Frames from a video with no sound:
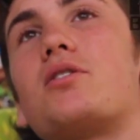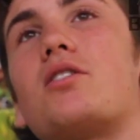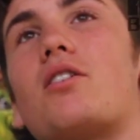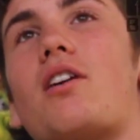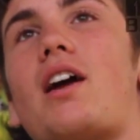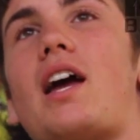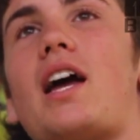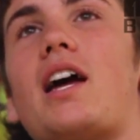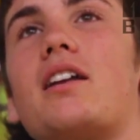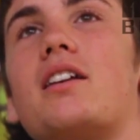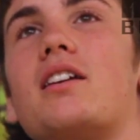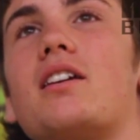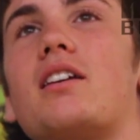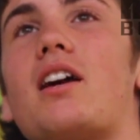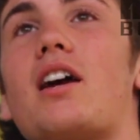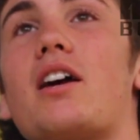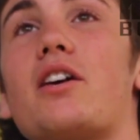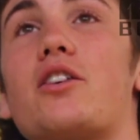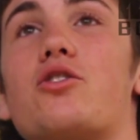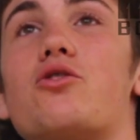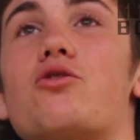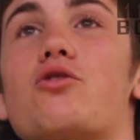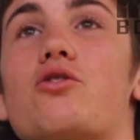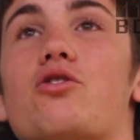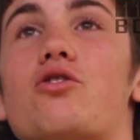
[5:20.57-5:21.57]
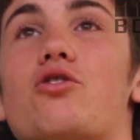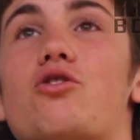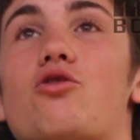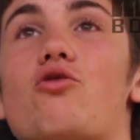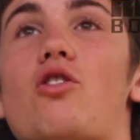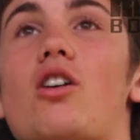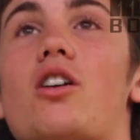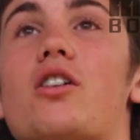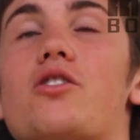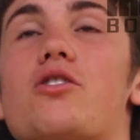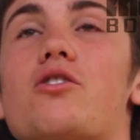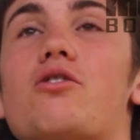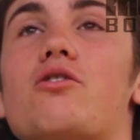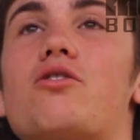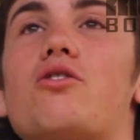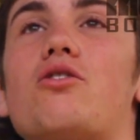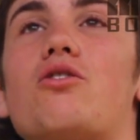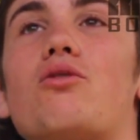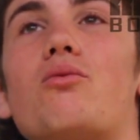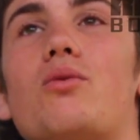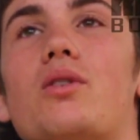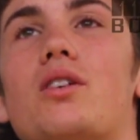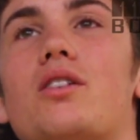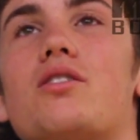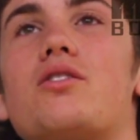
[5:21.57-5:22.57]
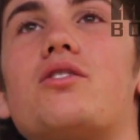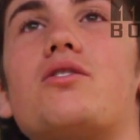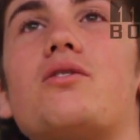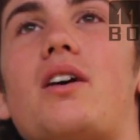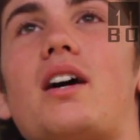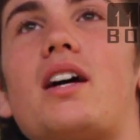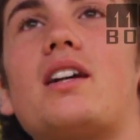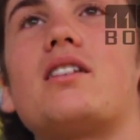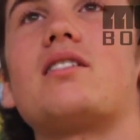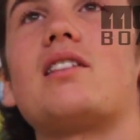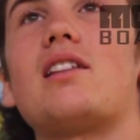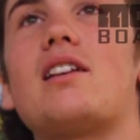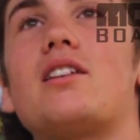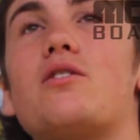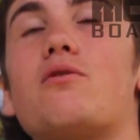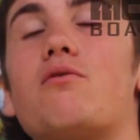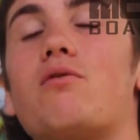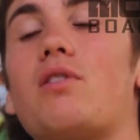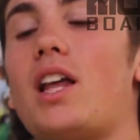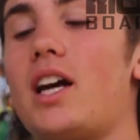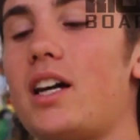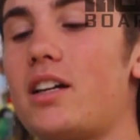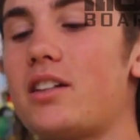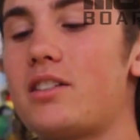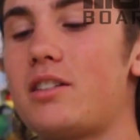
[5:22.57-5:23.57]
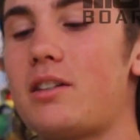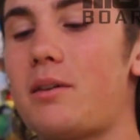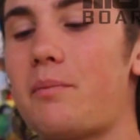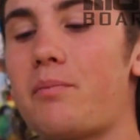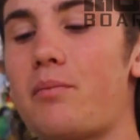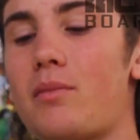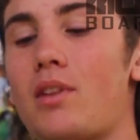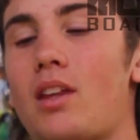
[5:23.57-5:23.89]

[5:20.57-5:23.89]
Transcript: are adding extra structure to the wheel so it has less flex.